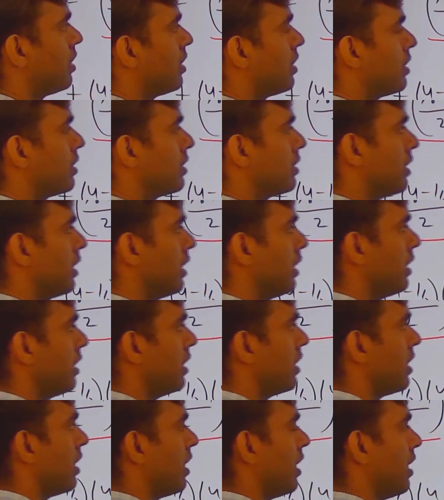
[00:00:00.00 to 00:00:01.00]
then
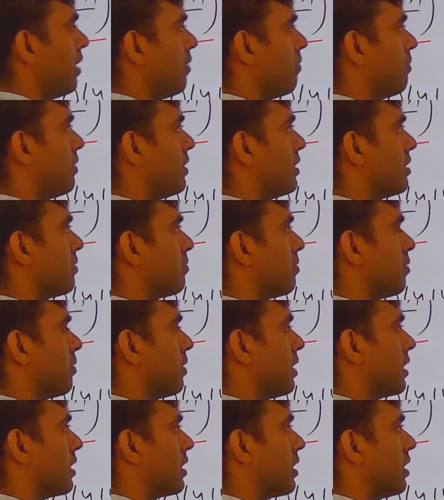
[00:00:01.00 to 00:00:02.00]
average of
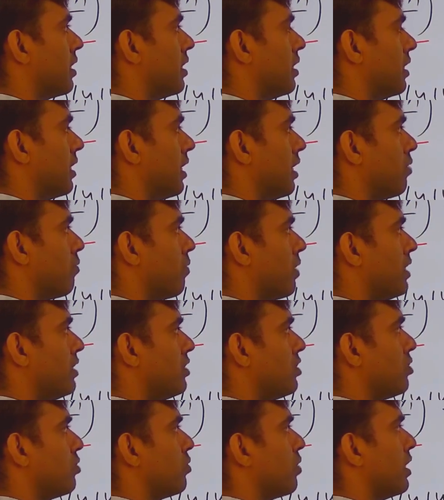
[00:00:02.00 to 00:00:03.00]
what? Del
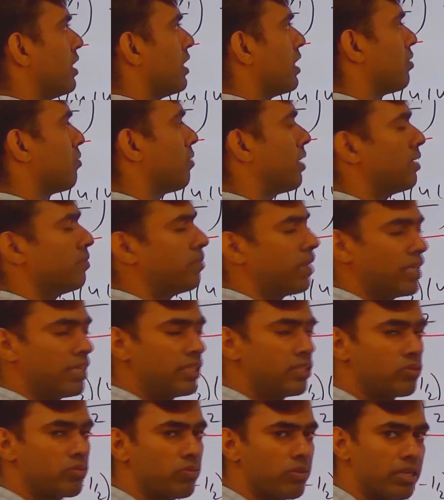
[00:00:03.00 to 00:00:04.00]
y0 and del y
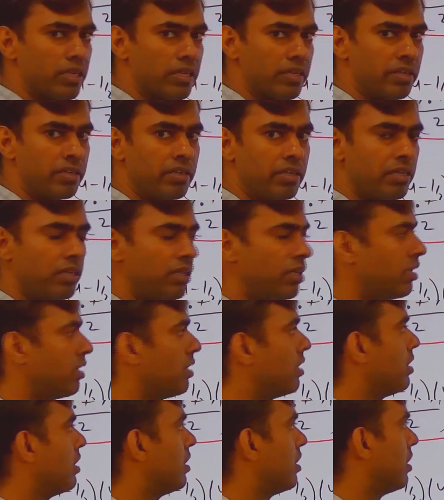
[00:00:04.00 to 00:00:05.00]
minus 1,
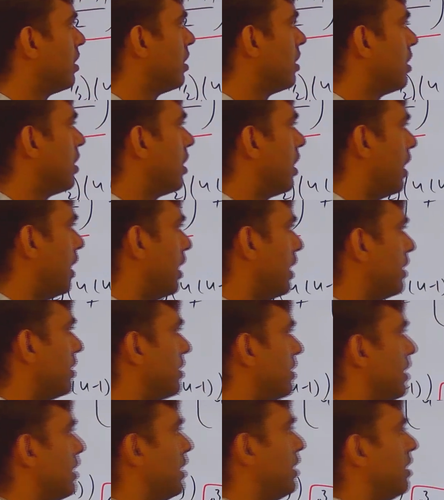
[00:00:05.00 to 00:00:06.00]
and
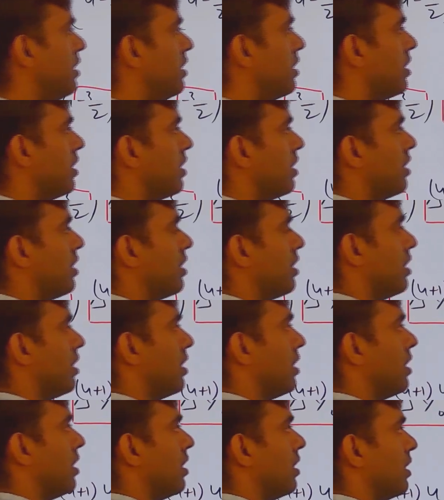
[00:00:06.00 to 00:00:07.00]
then
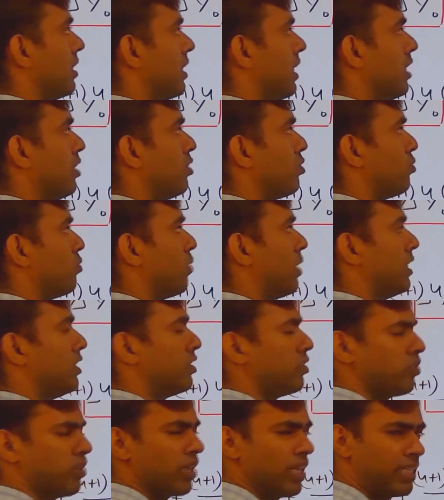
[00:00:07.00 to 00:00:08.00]
del to
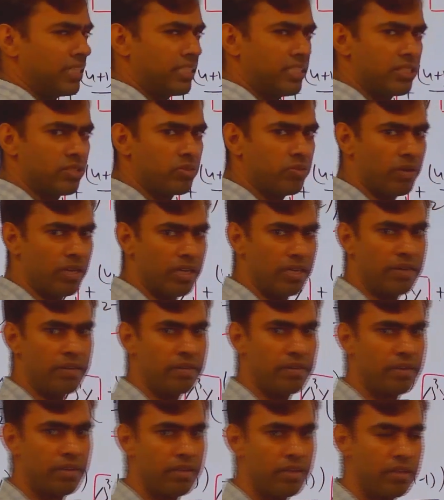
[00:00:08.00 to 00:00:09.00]
y0 like this one.
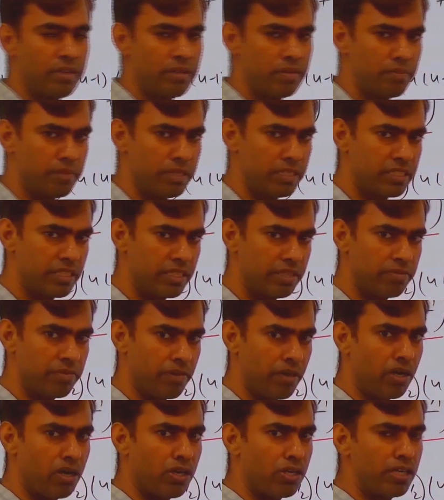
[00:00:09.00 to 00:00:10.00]
Means if
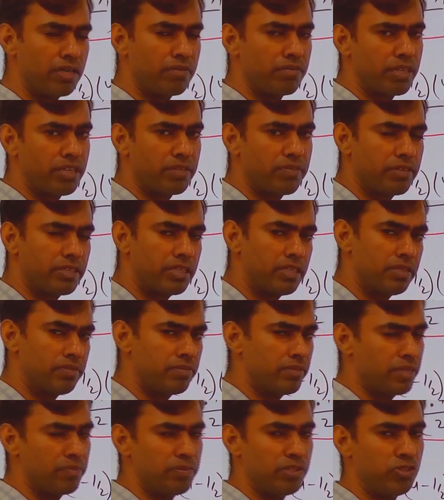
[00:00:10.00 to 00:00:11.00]
odd number of a term,
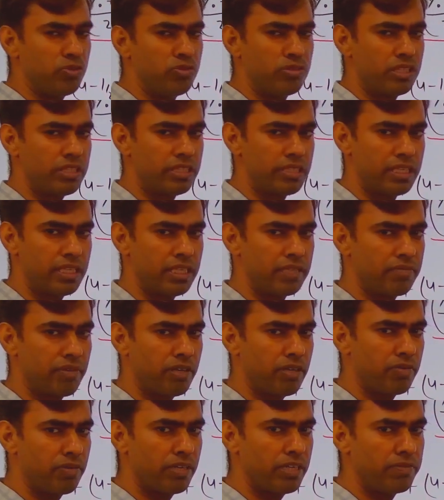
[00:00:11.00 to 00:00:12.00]
then we use the Stirling
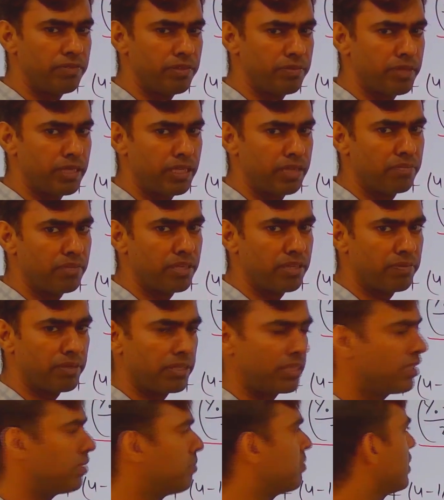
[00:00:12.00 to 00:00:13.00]
formula. If even number of a term, then